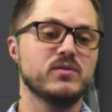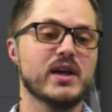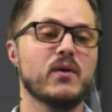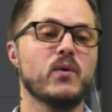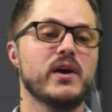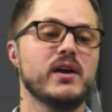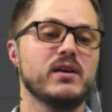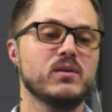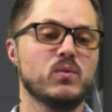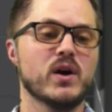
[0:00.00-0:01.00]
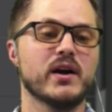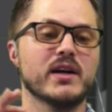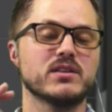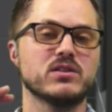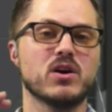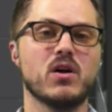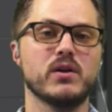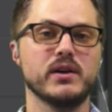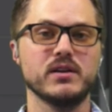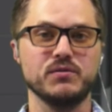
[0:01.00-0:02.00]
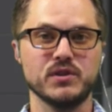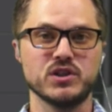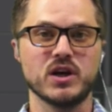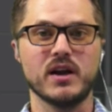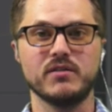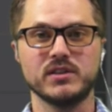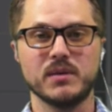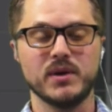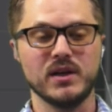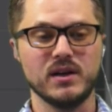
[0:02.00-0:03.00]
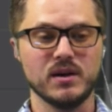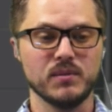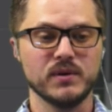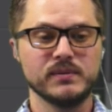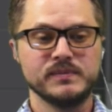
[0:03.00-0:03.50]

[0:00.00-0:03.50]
That way, Wirecast is calling a different shot every time I hit a number.